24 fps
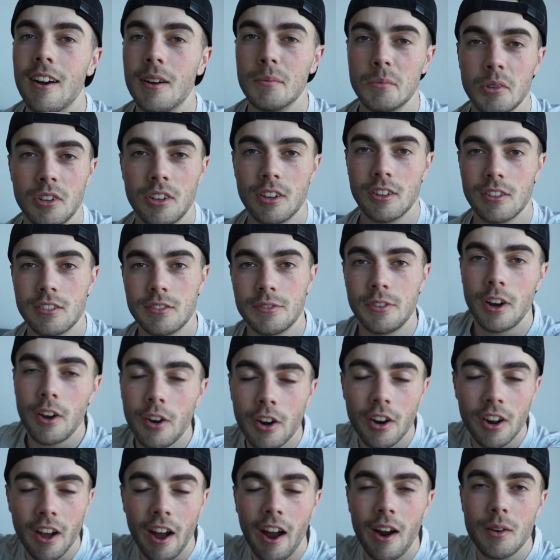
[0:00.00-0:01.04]
because
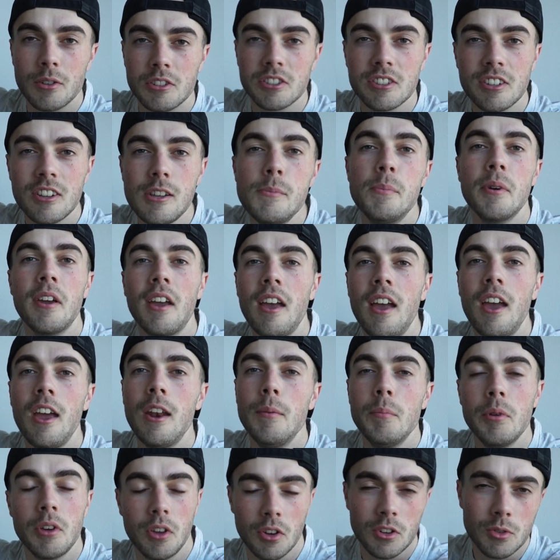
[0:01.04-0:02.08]
Vera and I were sleeping
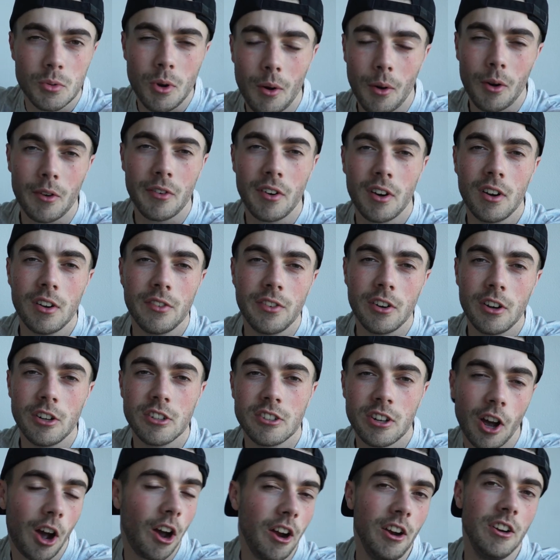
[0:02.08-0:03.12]
in because we were very, very
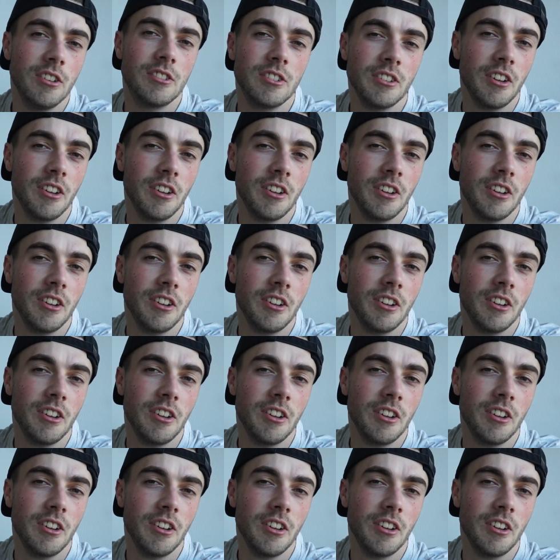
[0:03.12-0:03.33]
tired